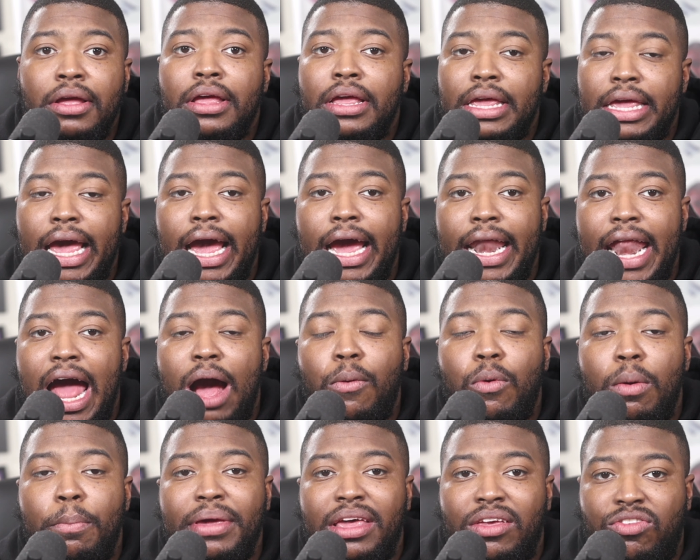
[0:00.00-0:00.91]
Yeah, that
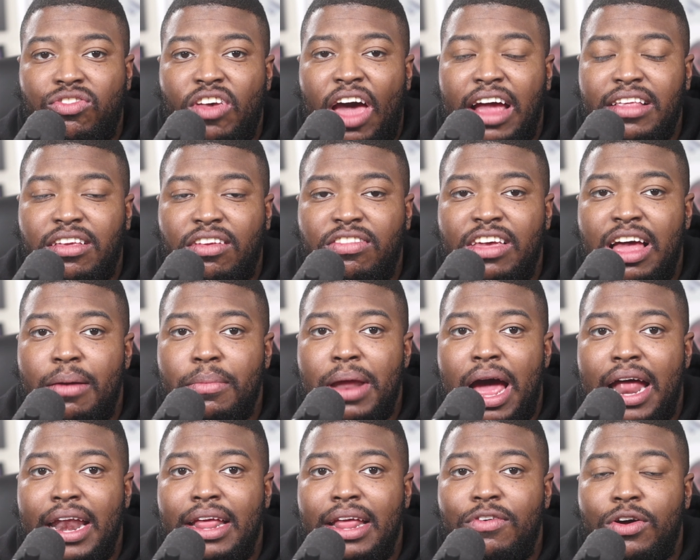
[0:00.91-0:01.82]
would be a sight to see. I'm
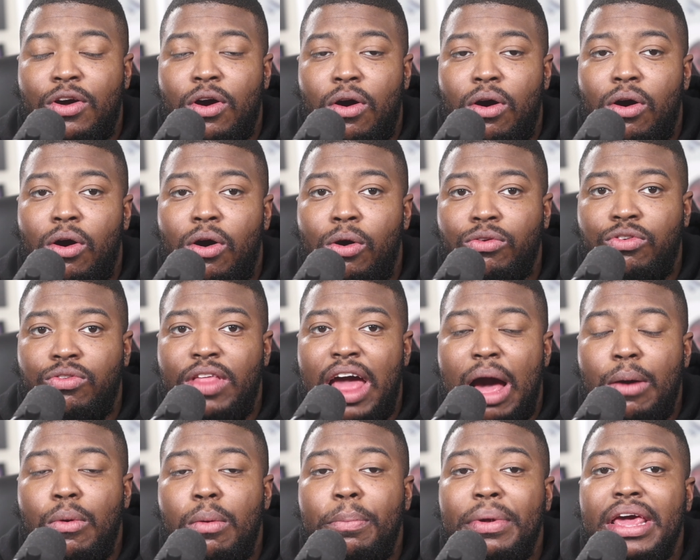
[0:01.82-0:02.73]
not even going to hold you.
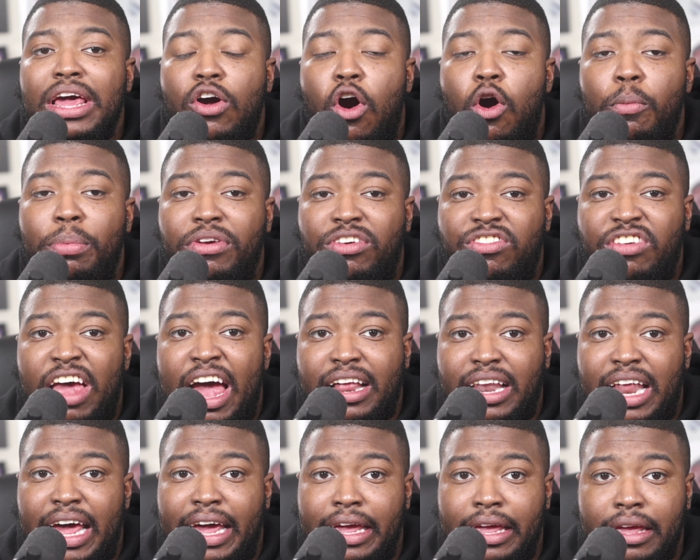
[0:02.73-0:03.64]
That would be Kobe
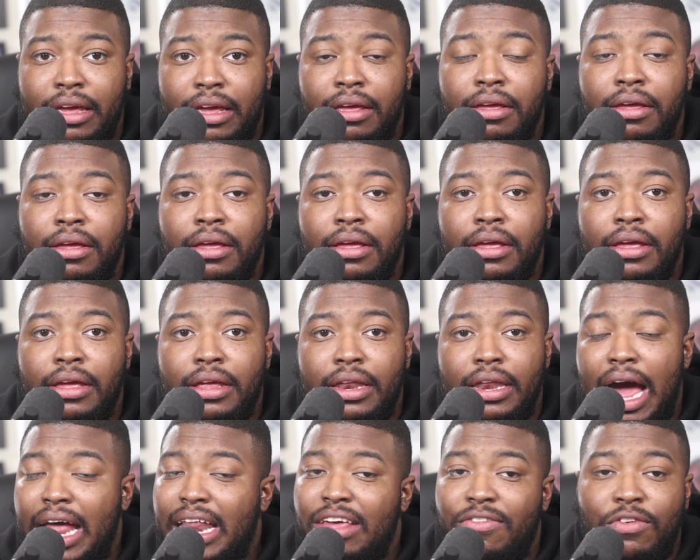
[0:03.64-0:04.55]
Shaq-like.
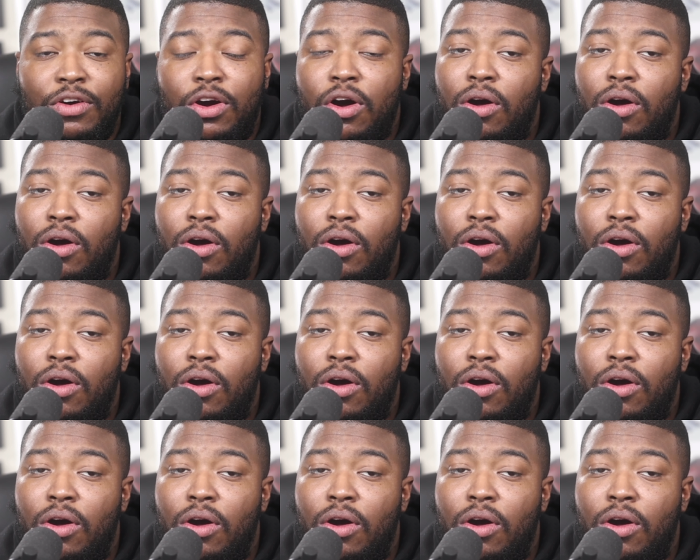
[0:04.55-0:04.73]
Not even going to